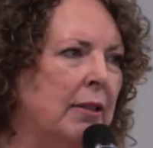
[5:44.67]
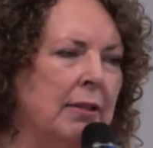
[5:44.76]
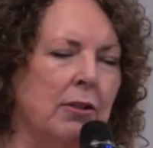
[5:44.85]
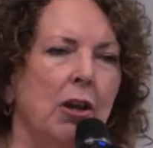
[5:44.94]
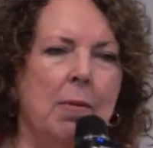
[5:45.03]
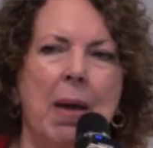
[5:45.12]
It's
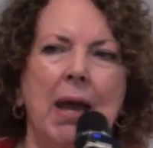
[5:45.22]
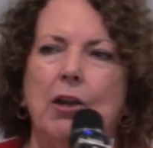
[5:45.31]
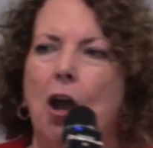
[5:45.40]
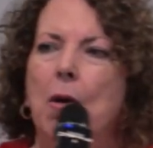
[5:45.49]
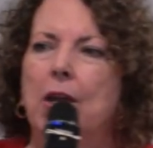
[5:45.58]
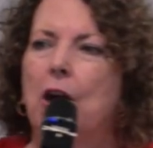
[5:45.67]
not about
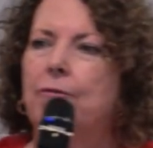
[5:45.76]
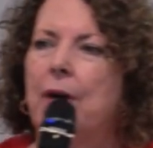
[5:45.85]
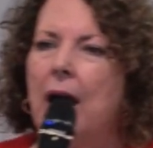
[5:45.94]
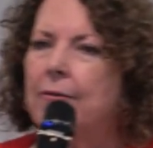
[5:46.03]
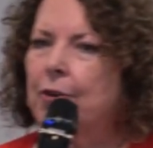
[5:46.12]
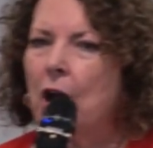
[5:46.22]
going off
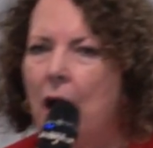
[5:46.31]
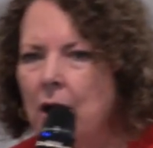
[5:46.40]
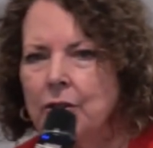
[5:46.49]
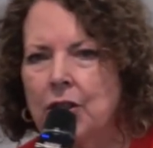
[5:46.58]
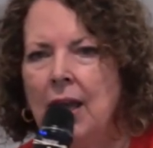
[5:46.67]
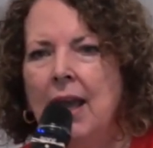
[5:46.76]

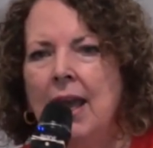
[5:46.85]
half-cocked.